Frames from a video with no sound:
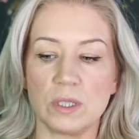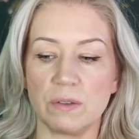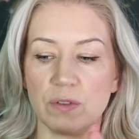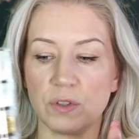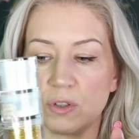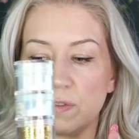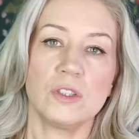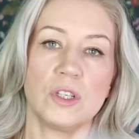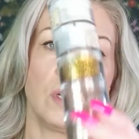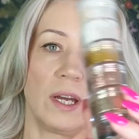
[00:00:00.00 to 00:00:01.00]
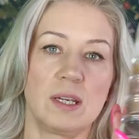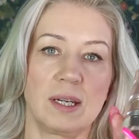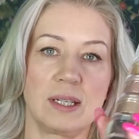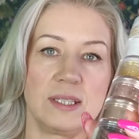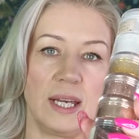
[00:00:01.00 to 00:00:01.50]
of different stuff in. So you can
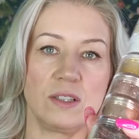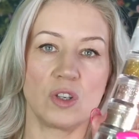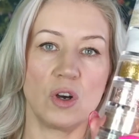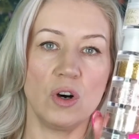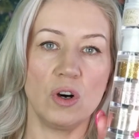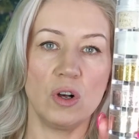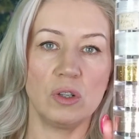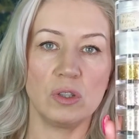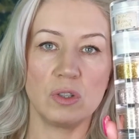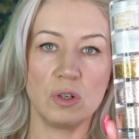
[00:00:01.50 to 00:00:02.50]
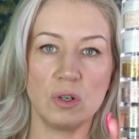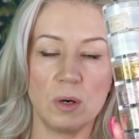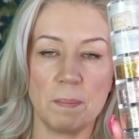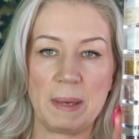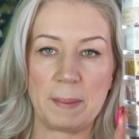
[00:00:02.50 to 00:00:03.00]
condense all
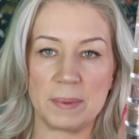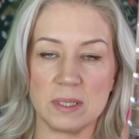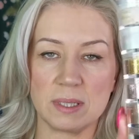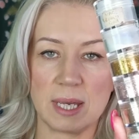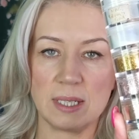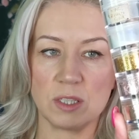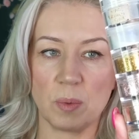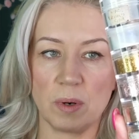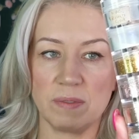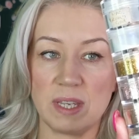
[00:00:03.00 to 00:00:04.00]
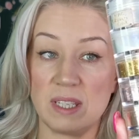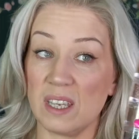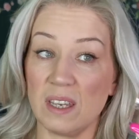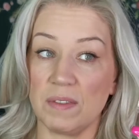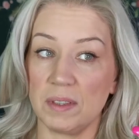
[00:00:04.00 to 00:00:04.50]
your pigments into one of
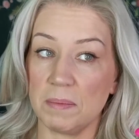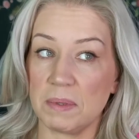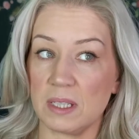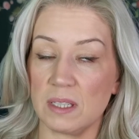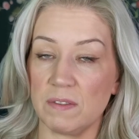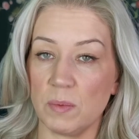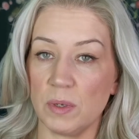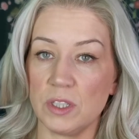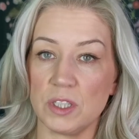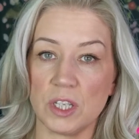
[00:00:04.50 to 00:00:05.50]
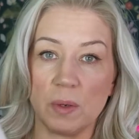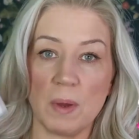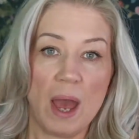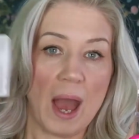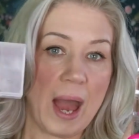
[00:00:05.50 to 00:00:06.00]
these, even lipsticks if you wanted to.
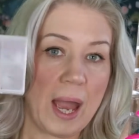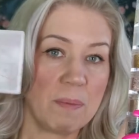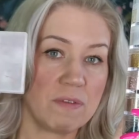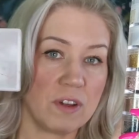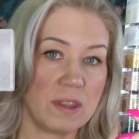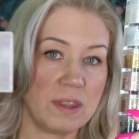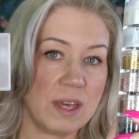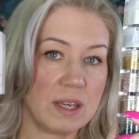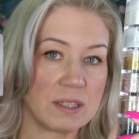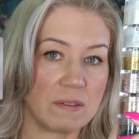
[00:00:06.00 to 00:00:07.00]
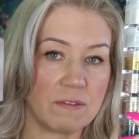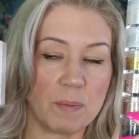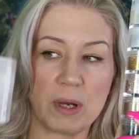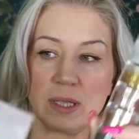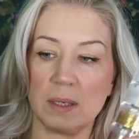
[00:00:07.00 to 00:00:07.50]
I prefer this
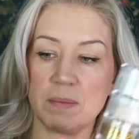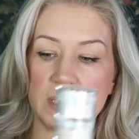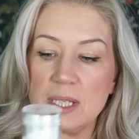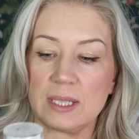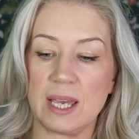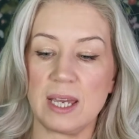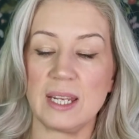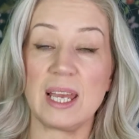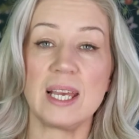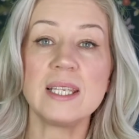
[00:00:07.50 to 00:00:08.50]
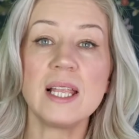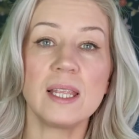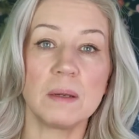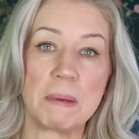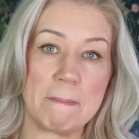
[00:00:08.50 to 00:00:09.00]
for putting lipsticks in. It is a
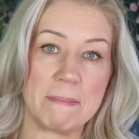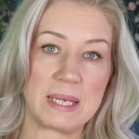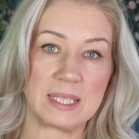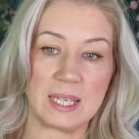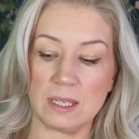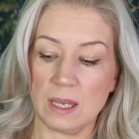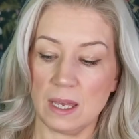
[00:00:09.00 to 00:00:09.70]
little bit messy,